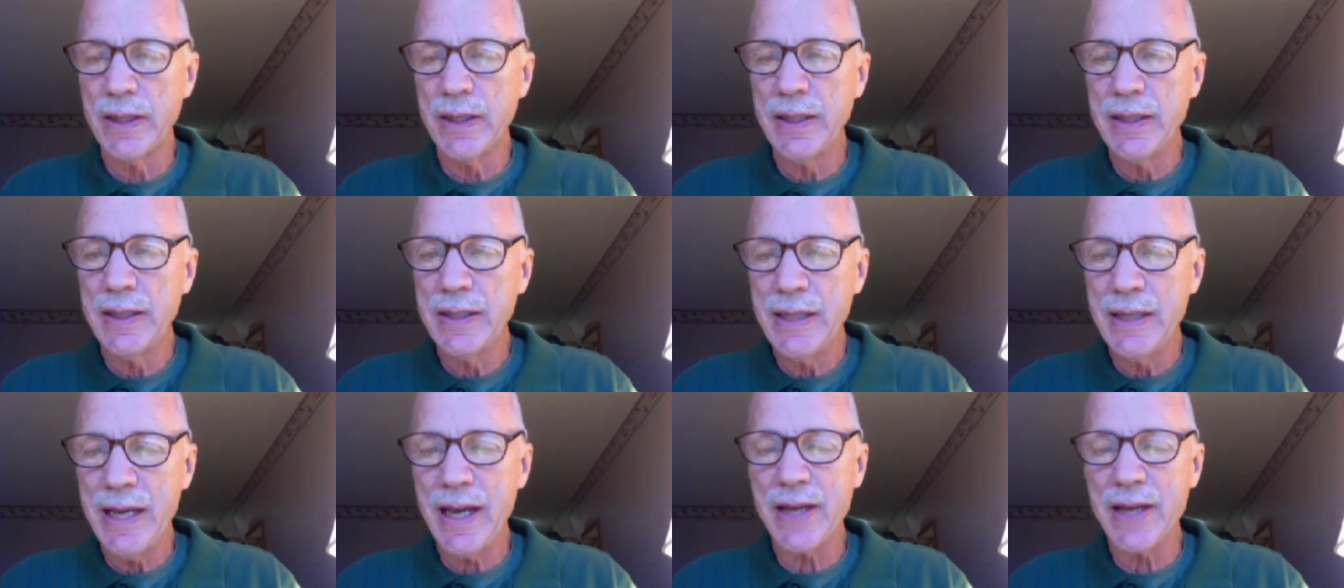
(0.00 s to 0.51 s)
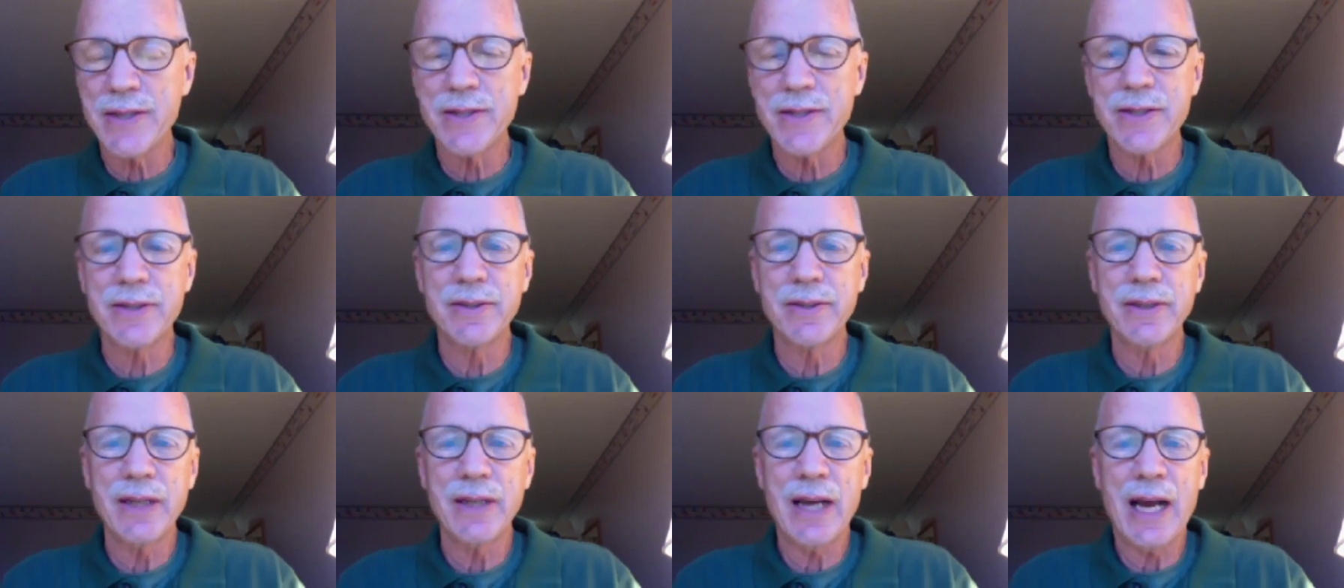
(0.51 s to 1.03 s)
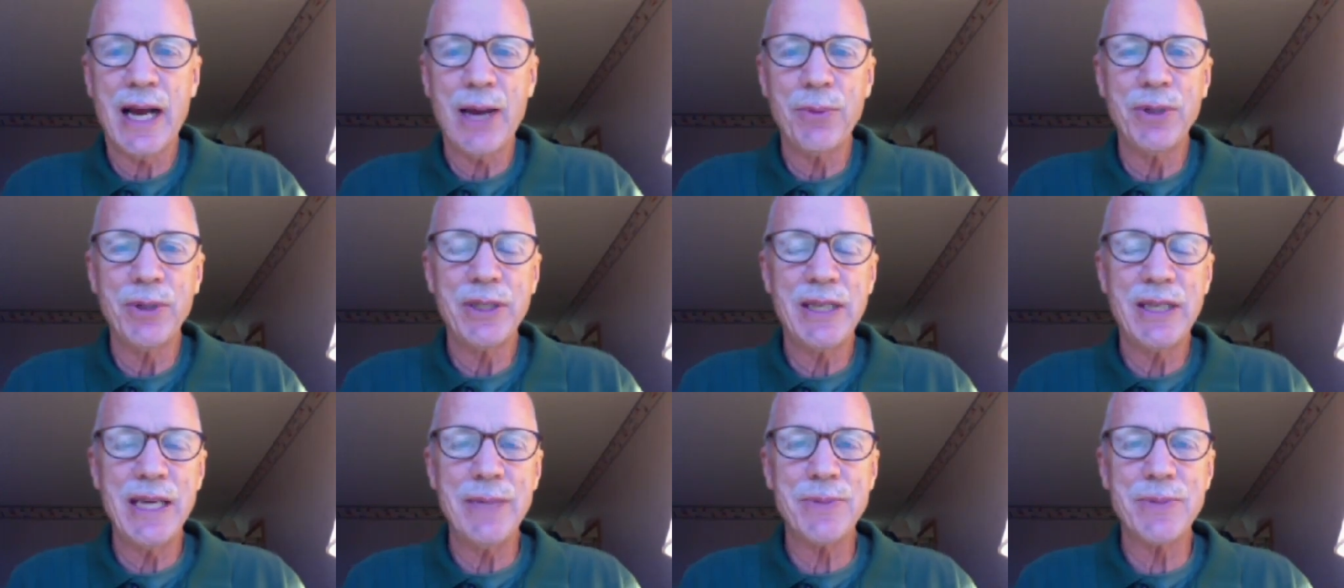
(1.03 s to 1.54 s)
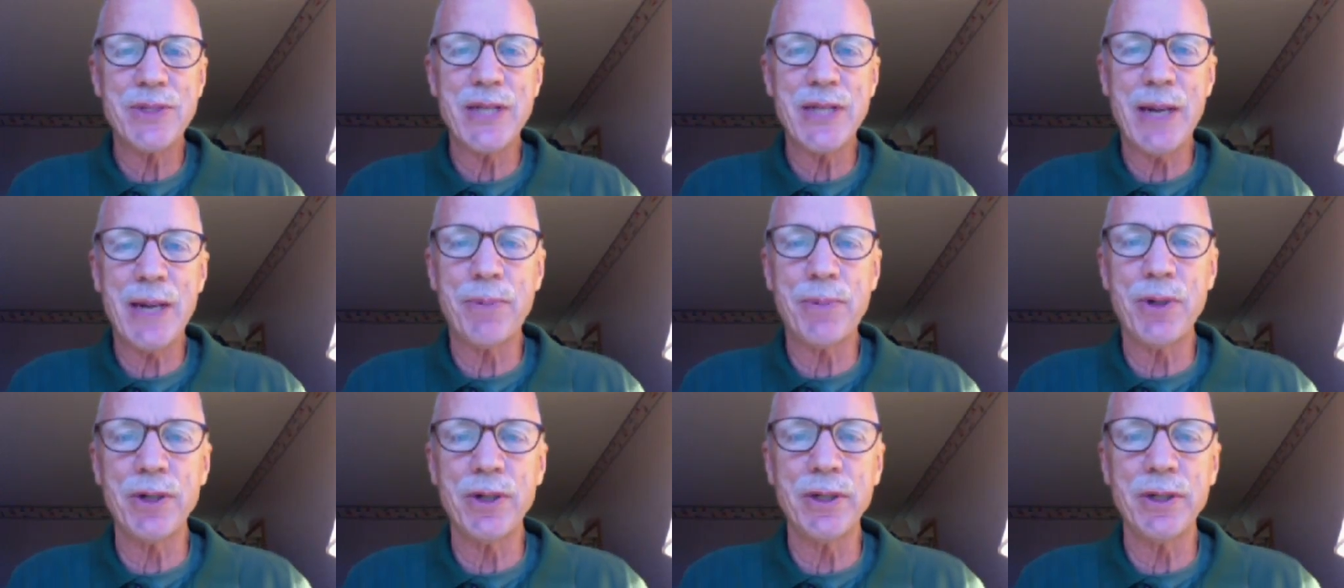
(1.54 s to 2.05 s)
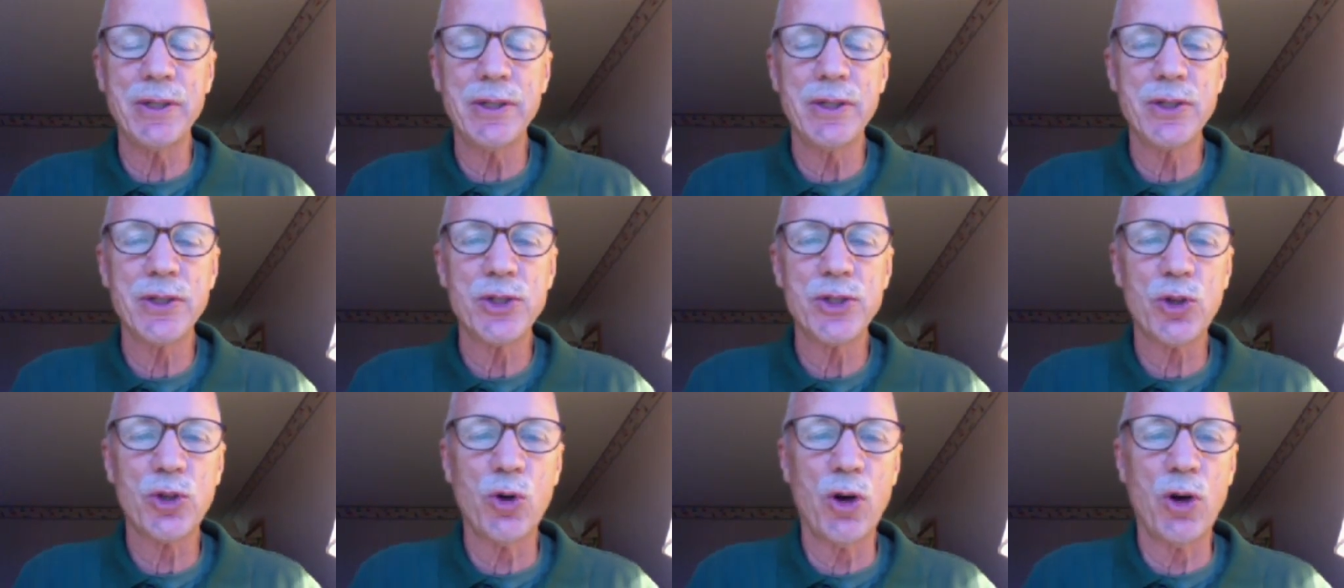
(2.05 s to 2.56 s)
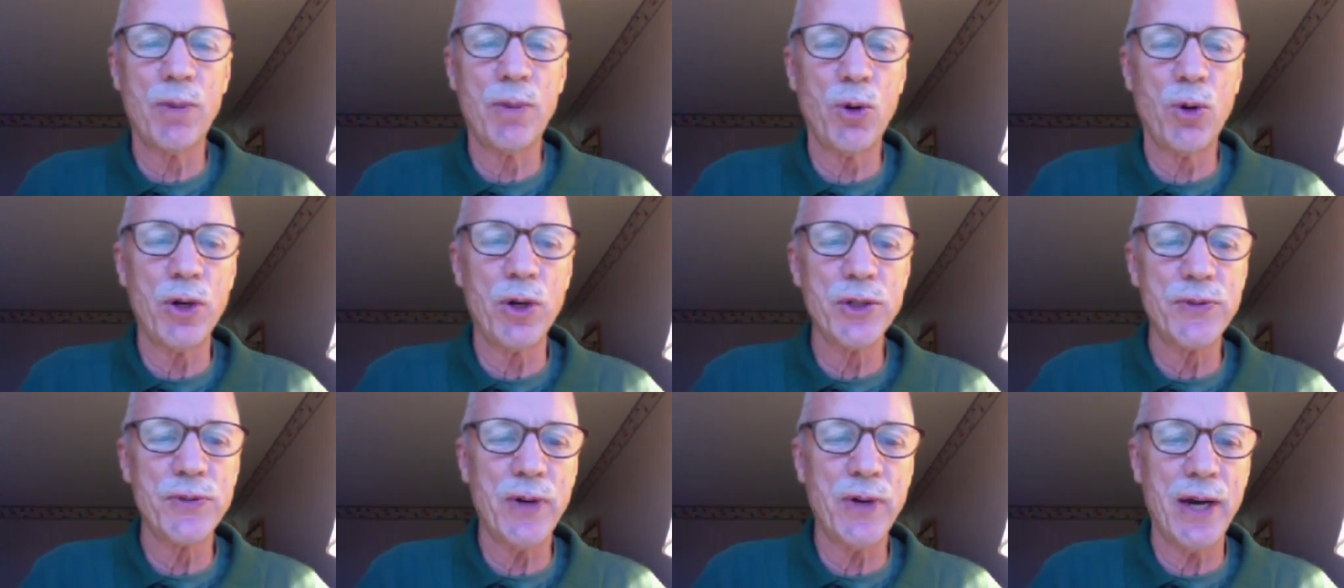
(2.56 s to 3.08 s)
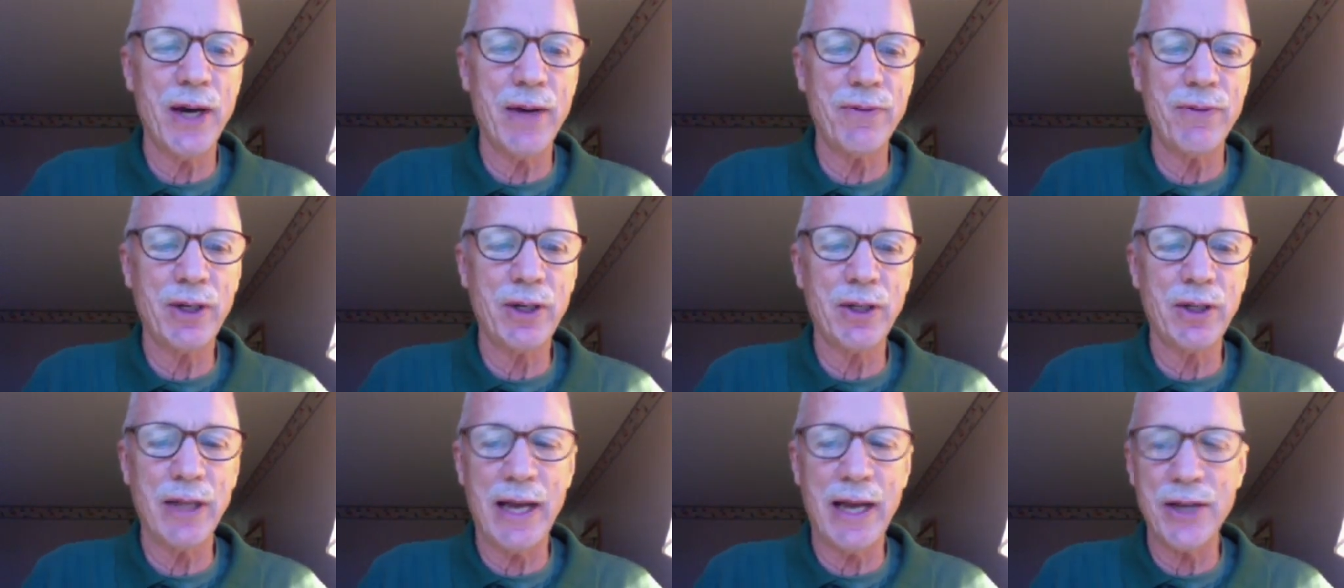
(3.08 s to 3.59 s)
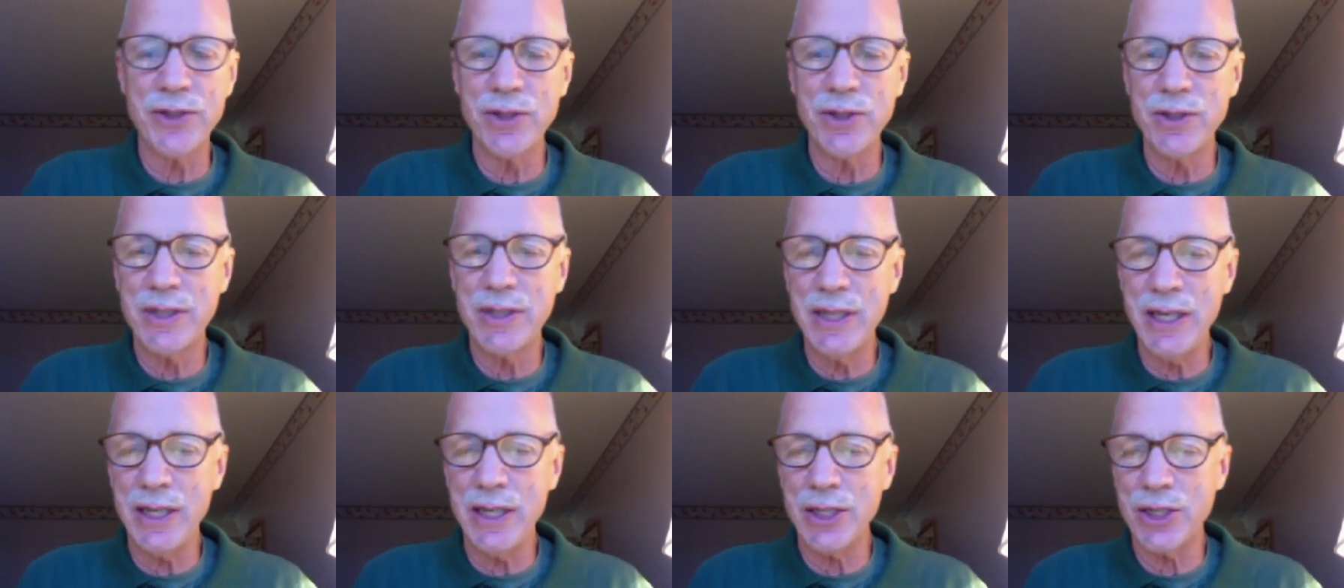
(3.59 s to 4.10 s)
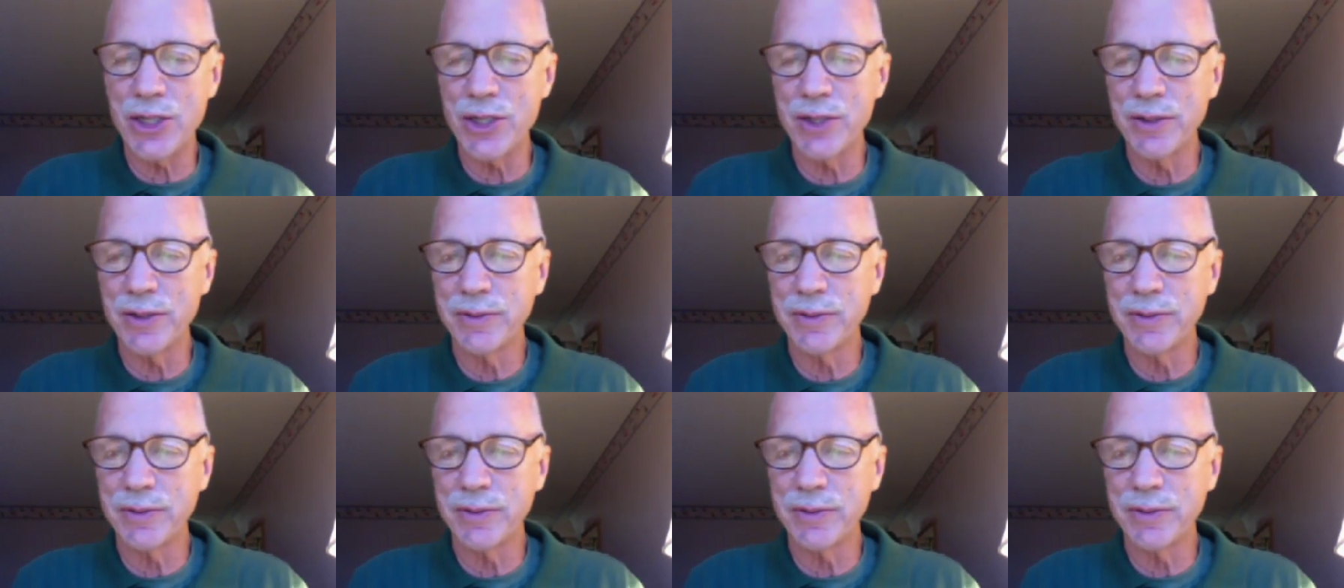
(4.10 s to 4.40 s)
Yes, I would keep separate scoreboards for every class you teach.